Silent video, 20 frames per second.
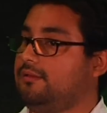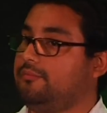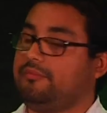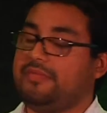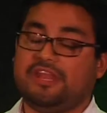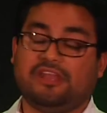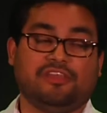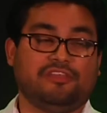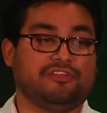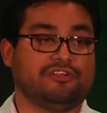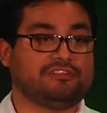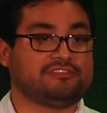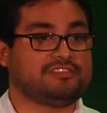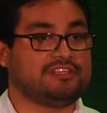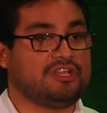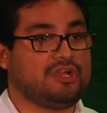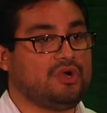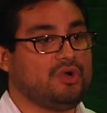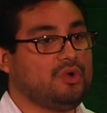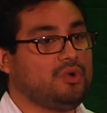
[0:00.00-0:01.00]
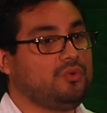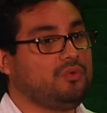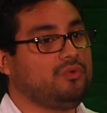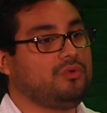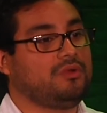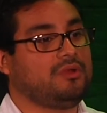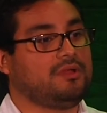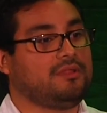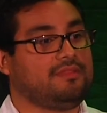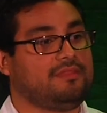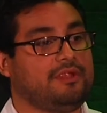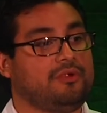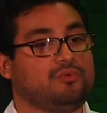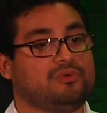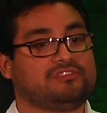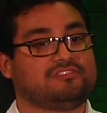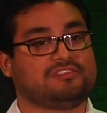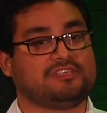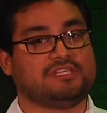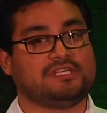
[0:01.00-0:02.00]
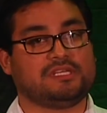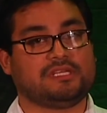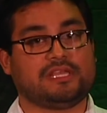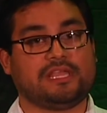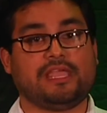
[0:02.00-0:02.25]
many years ago, there was a